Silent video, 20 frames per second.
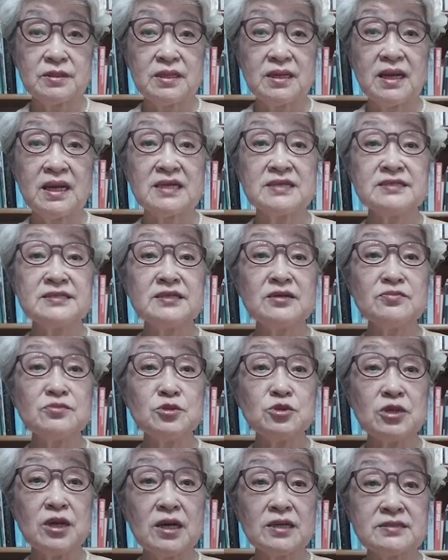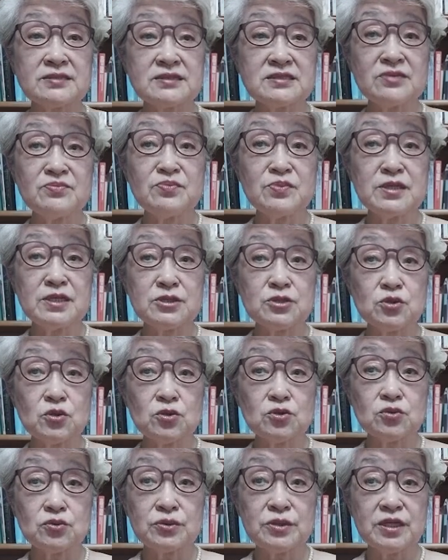and some drugs simply
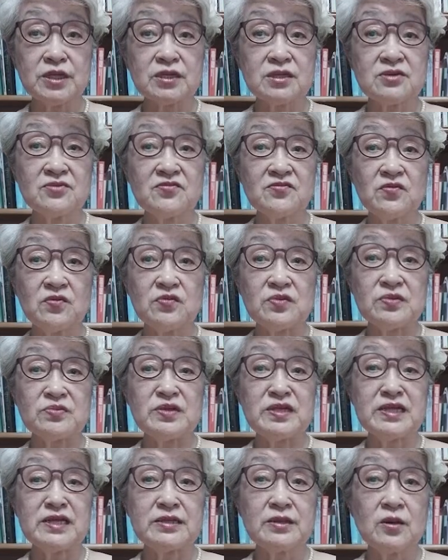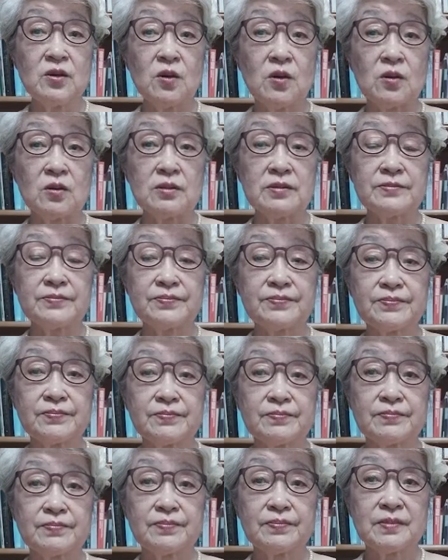don't work for women at all.
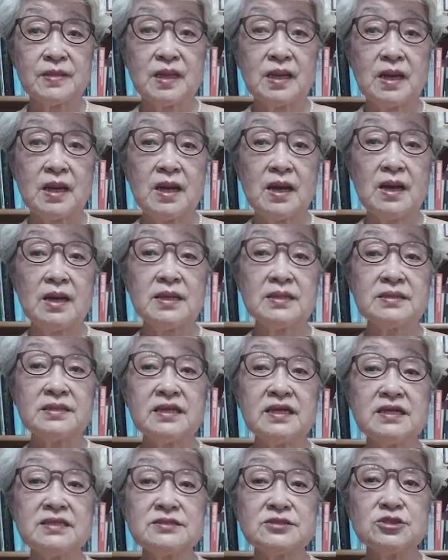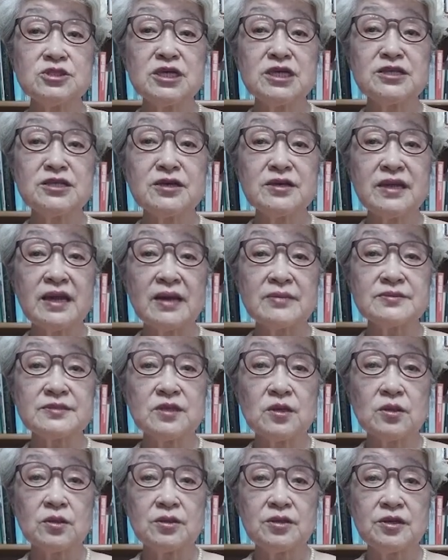These gender gaps
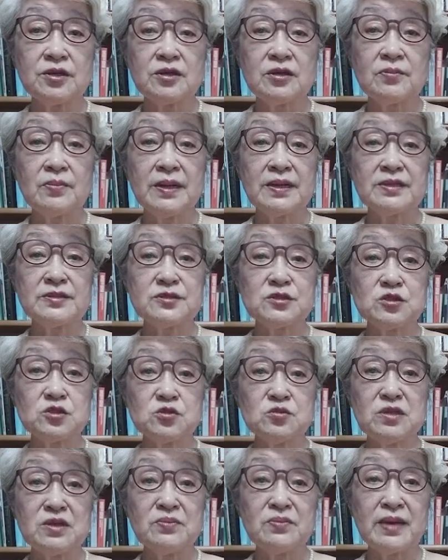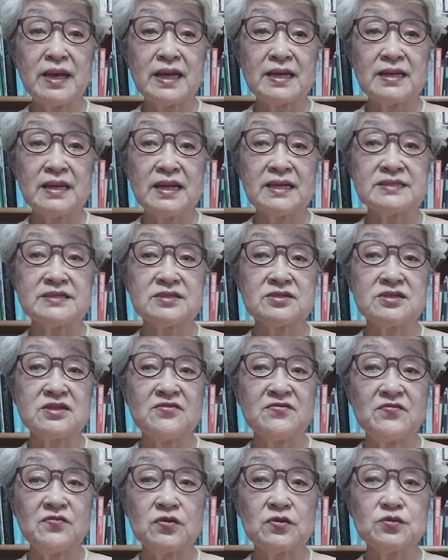occur by assuming male as a
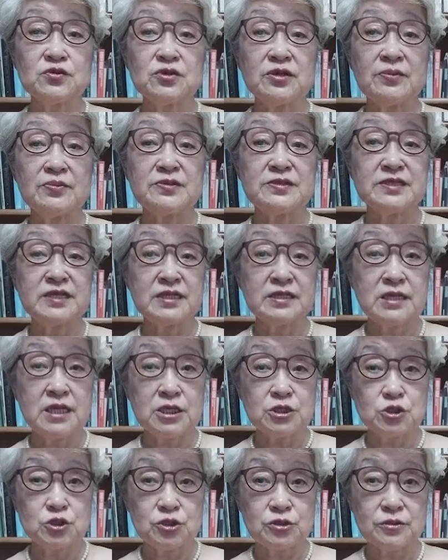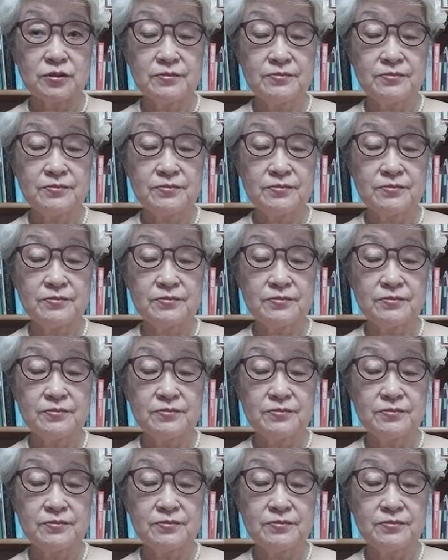default representation.